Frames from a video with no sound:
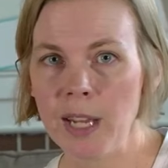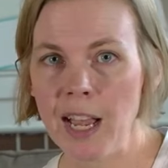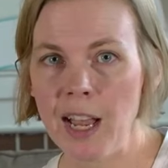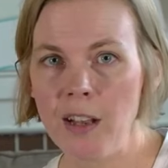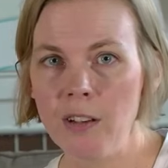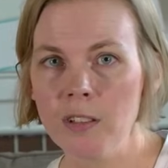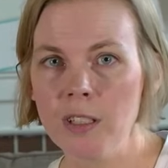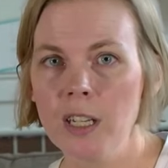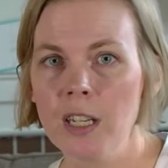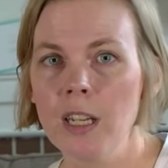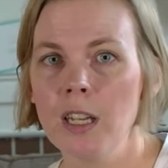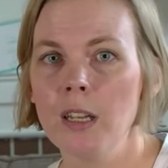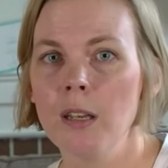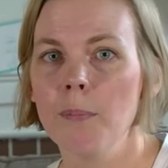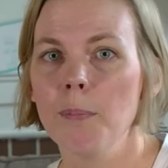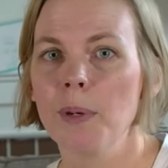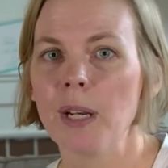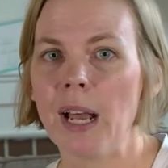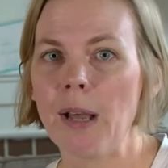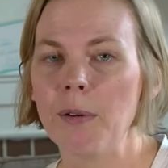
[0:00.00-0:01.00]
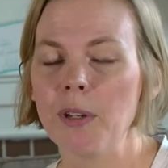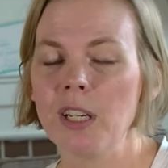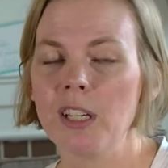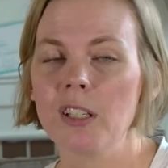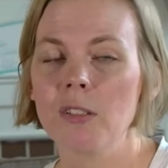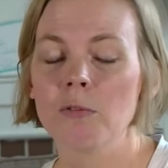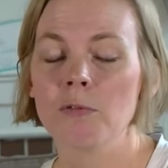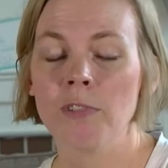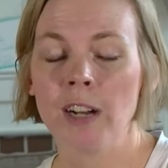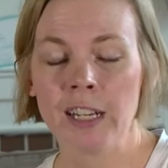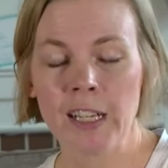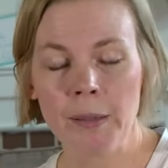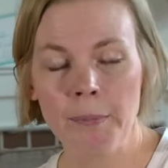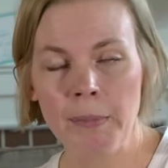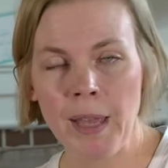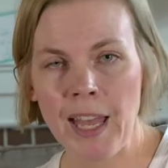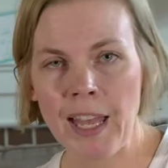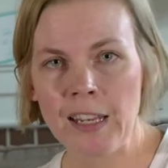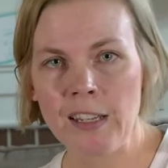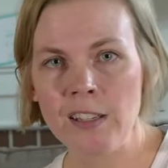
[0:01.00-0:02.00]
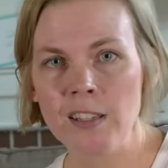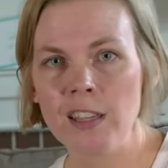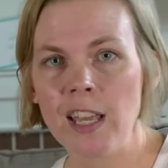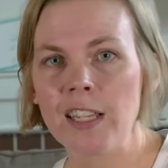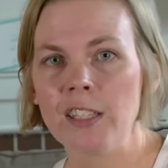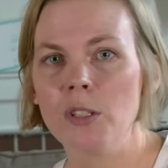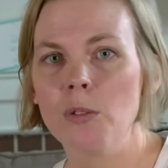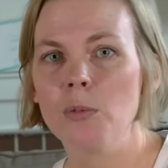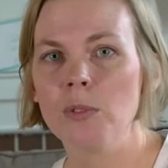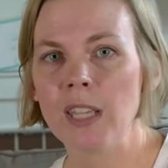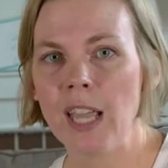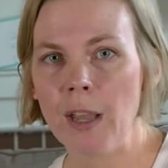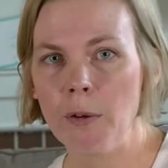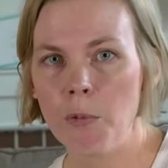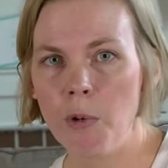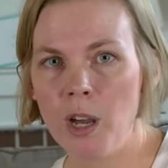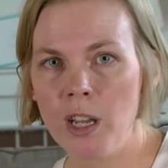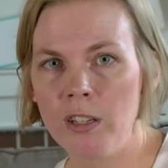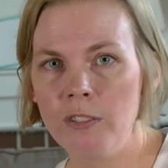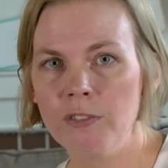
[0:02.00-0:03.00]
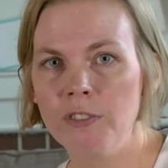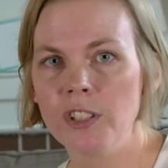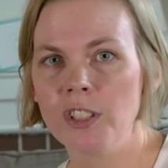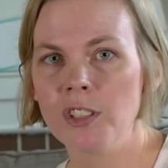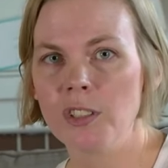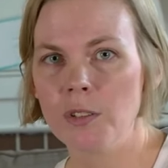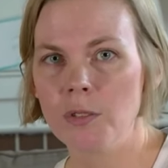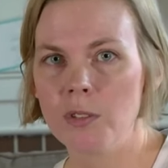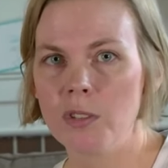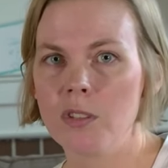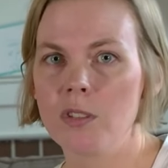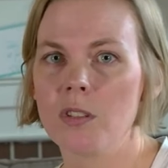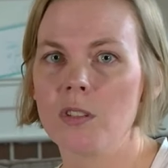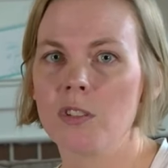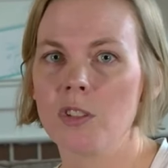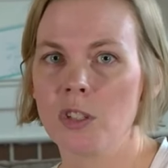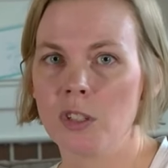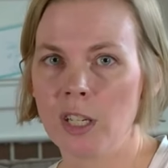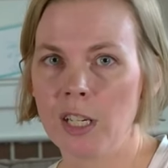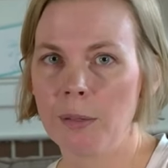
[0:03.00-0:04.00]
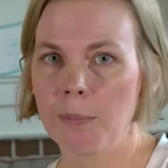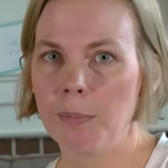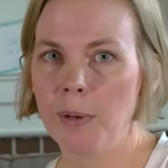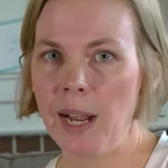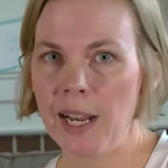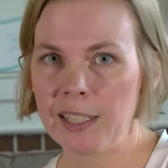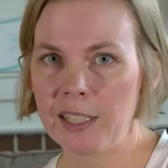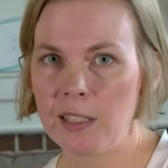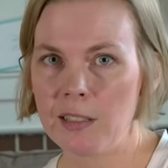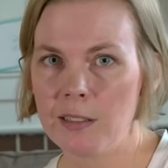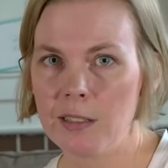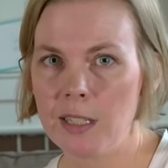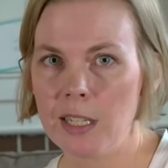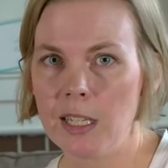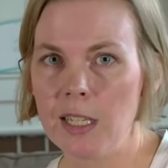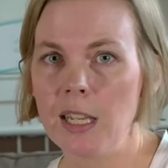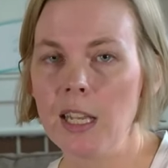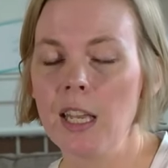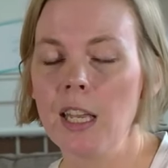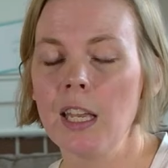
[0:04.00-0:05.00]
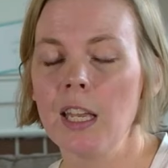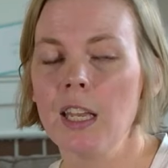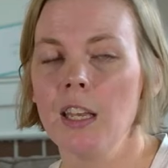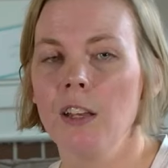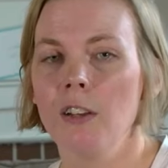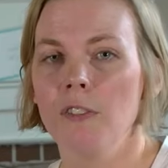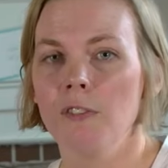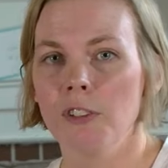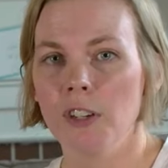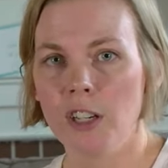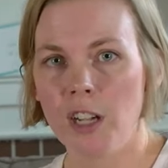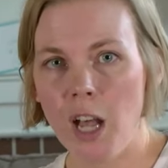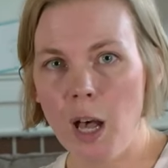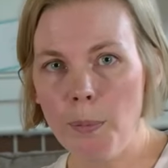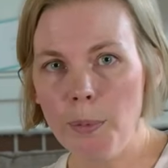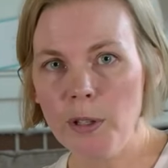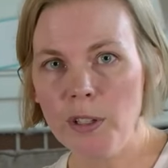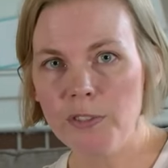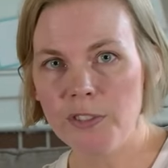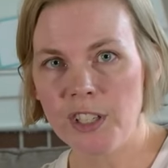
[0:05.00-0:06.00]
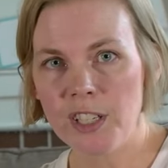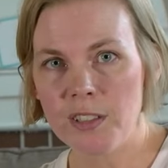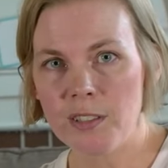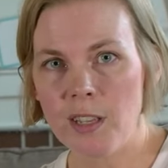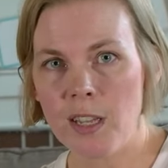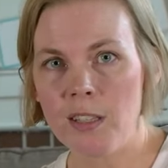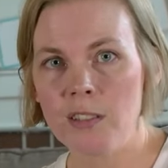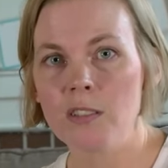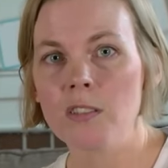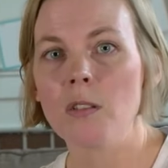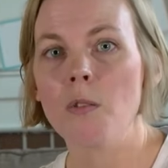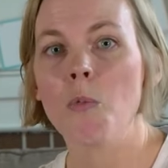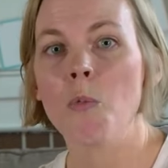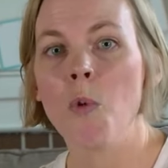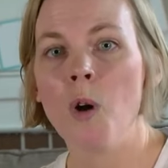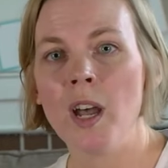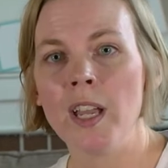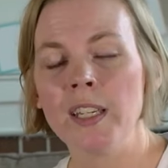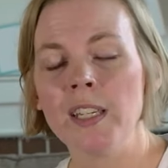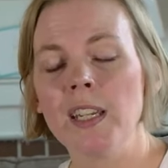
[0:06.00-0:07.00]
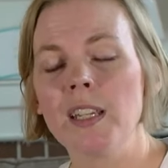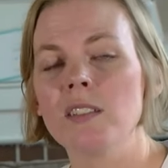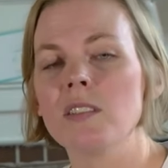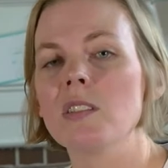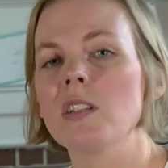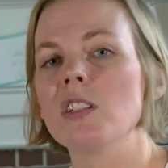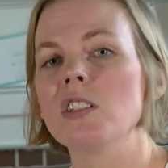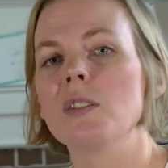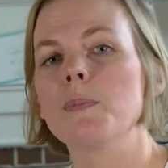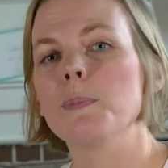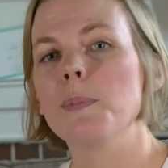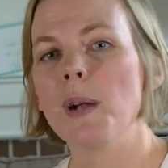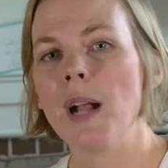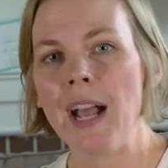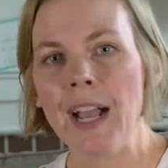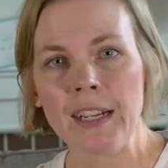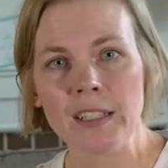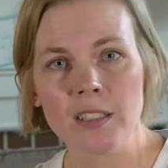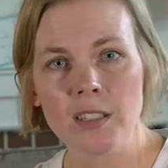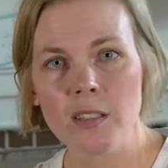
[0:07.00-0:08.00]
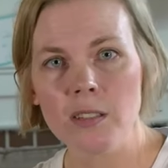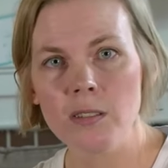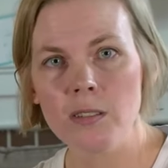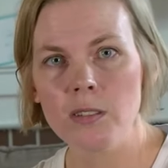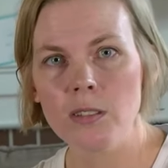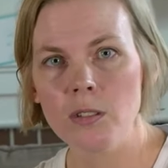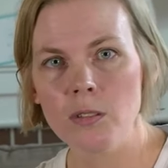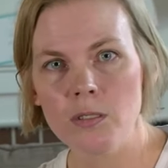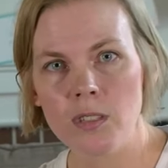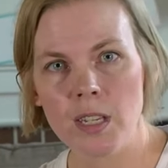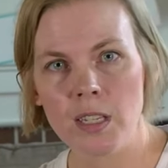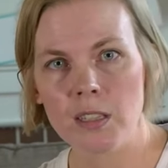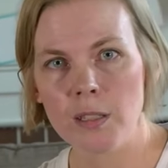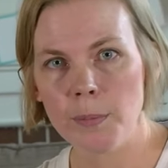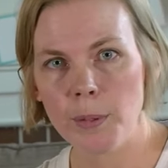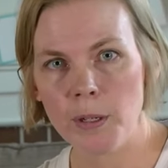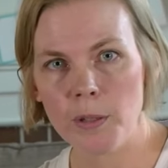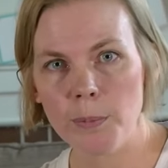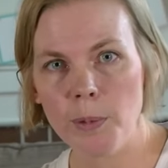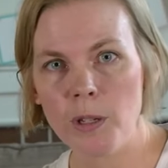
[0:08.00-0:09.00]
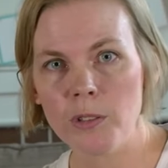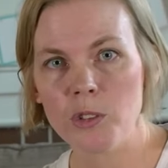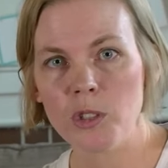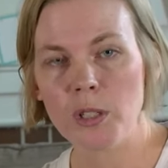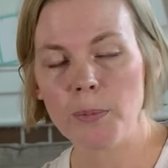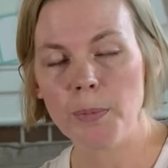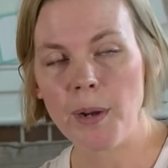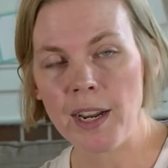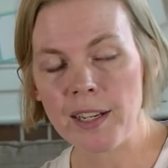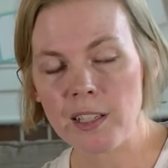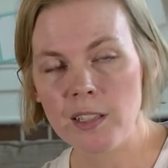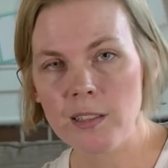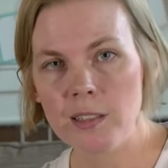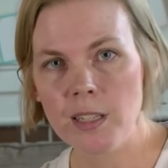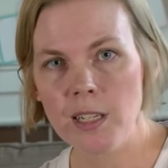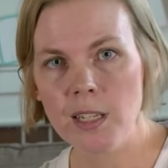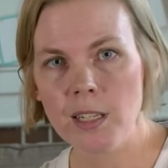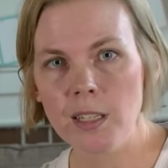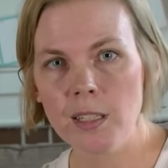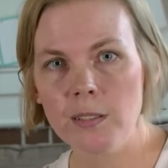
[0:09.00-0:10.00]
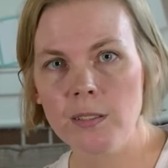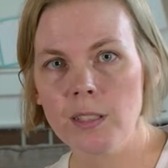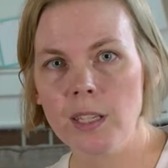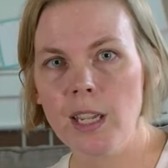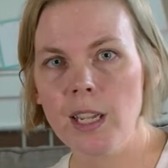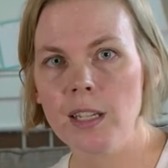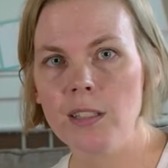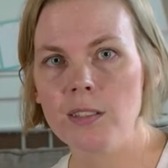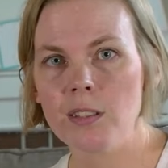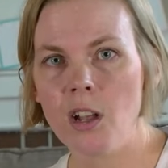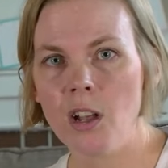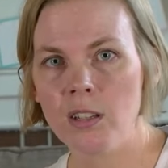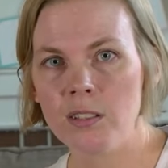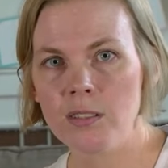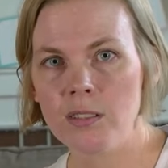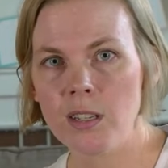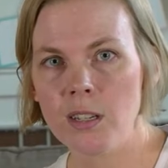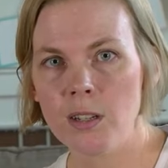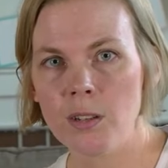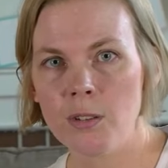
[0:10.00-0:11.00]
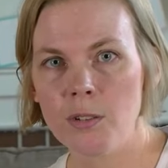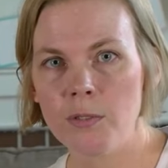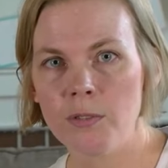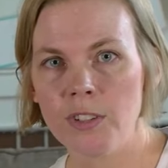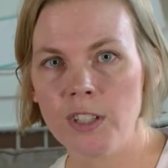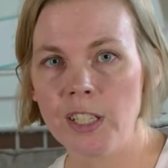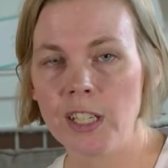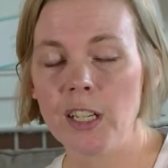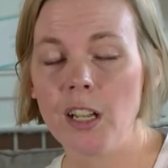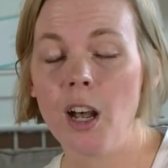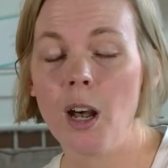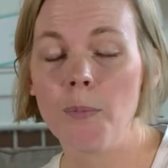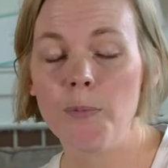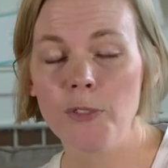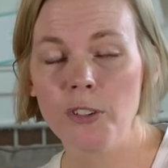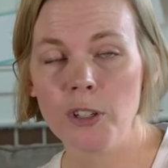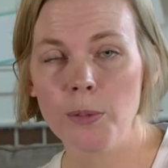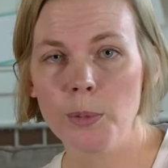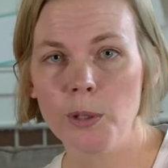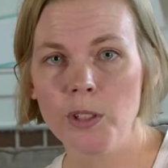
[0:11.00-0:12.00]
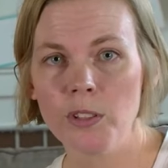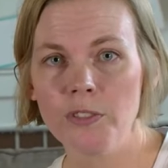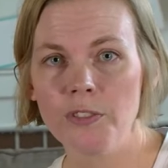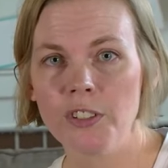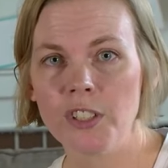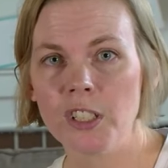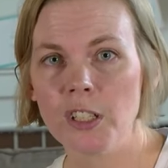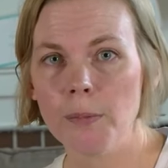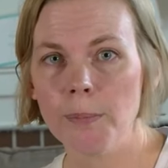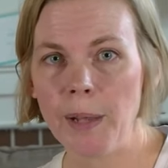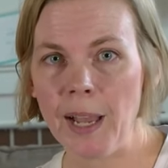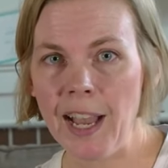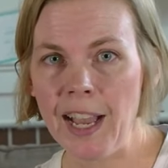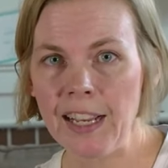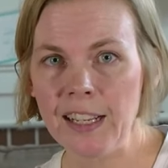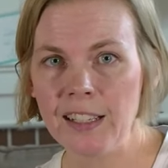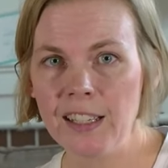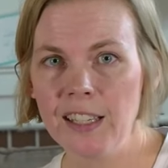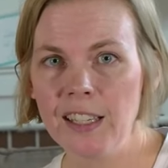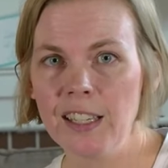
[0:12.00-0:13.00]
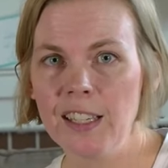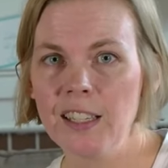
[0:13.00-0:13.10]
now, but I would recommend that you get one for use during pregnancy for a couple of reasons. One, it's good to practice using the birth ball during pregnancy. It's also very comfortable for your back